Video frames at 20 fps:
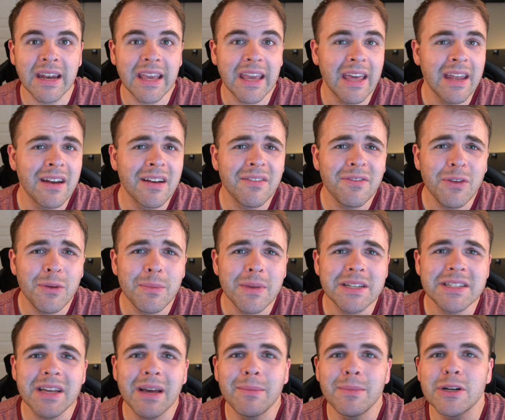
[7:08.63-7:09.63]
again, in a few
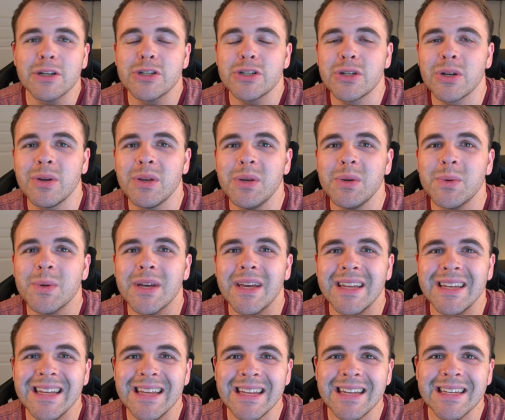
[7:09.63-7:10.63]
minutes, I'm gonna show you
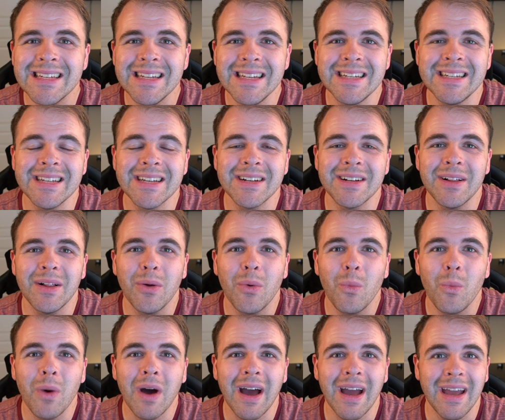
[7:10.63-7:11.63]
in detail
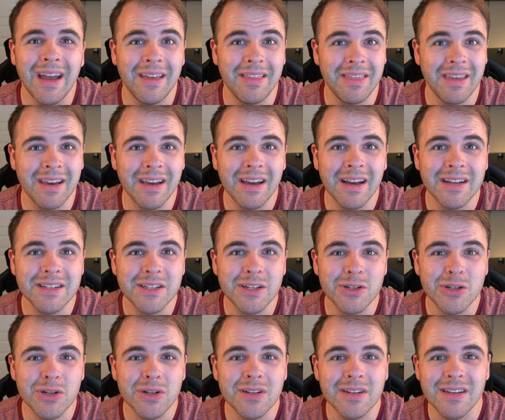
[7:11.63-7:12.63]
why I think I got
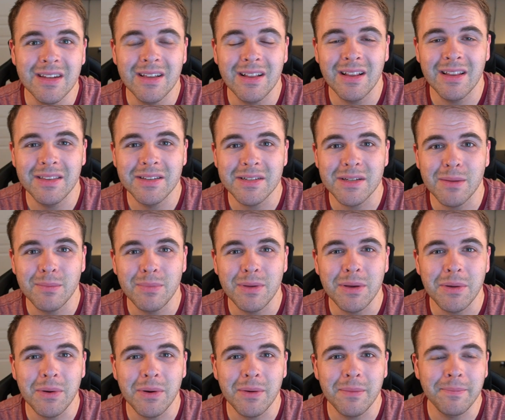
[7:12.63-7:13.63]
such a good deal on this
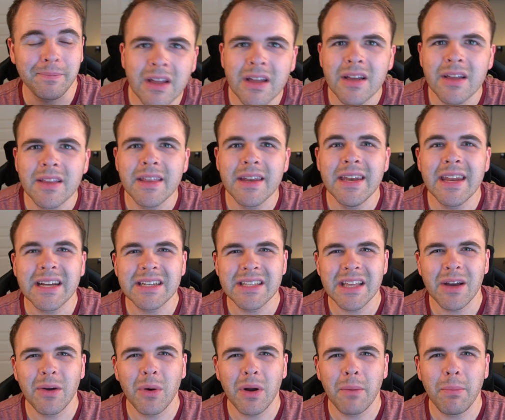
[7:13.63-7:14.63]
computer. The next
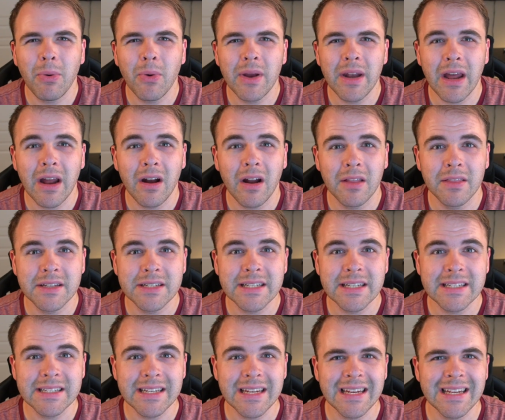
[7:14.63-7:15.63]
thing I wanna point out on this
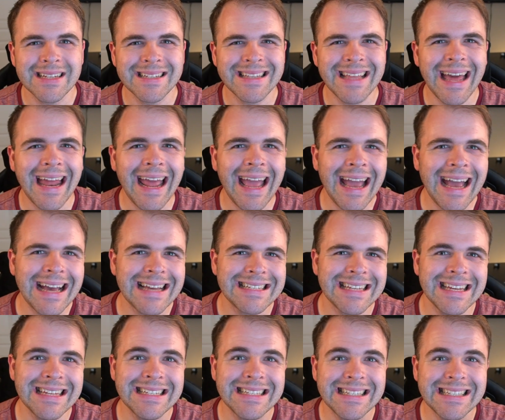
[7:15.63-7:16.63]
listing is that it has
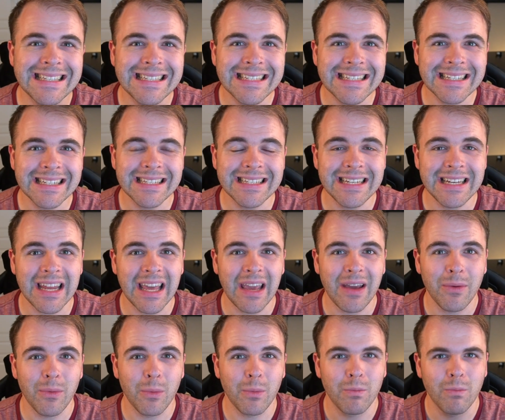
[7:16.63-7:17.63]
a
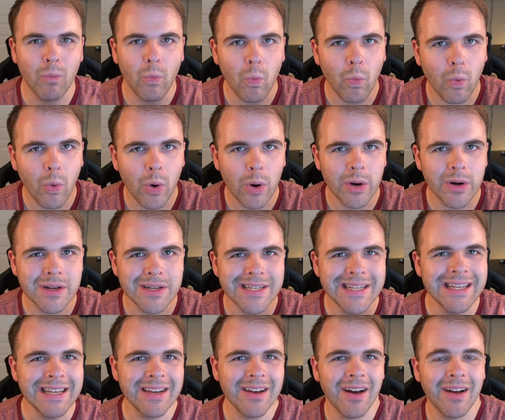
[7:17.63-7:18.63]
60-day
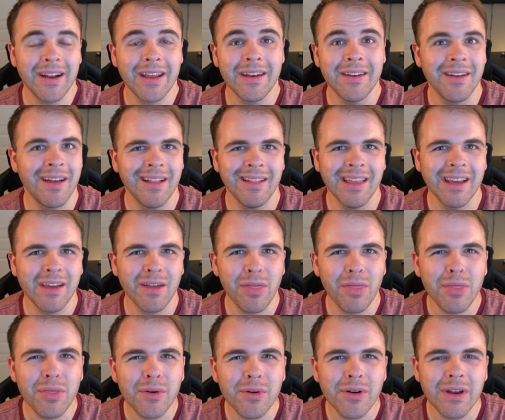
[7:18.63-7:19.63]
warranty on it, not like a
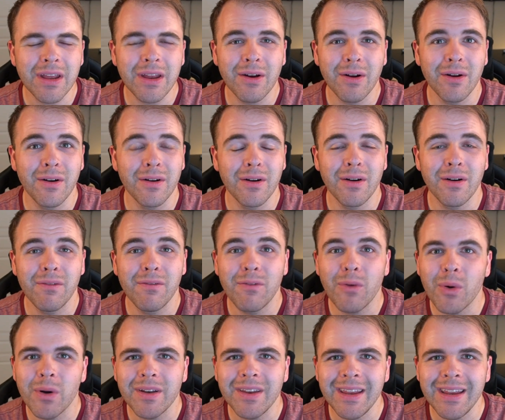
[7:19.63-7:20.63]
30 or
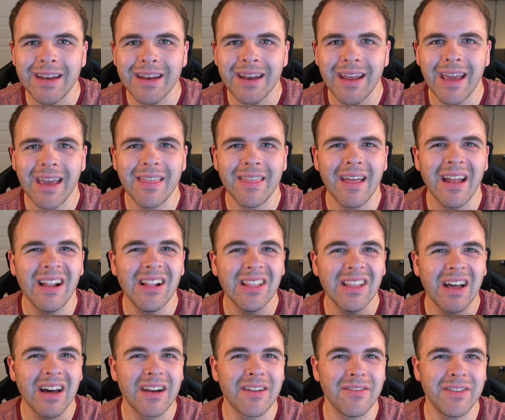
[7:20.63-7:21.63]
14 day that a
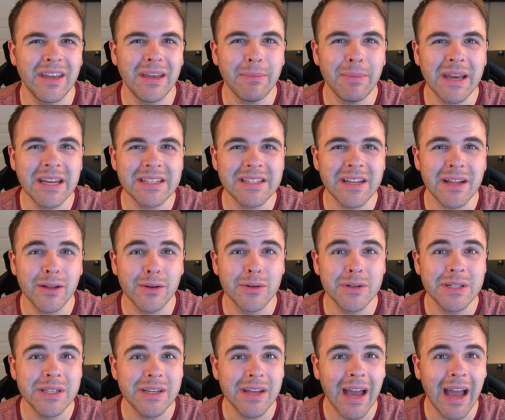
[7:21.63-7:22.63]
lot of eBay
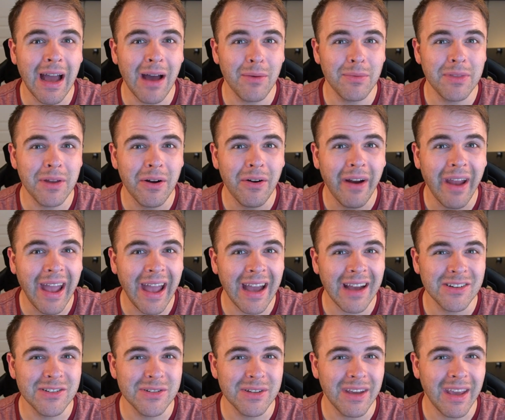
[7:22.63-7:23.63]
sellers out there
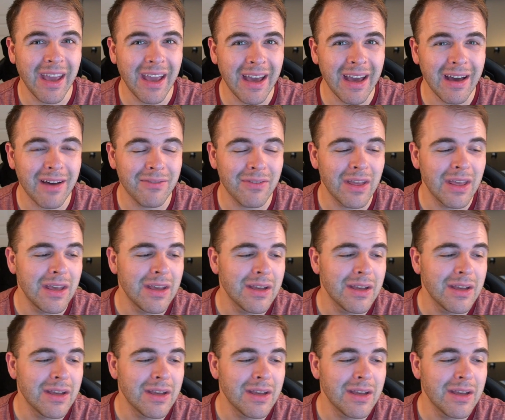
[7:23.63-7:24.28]
actually have.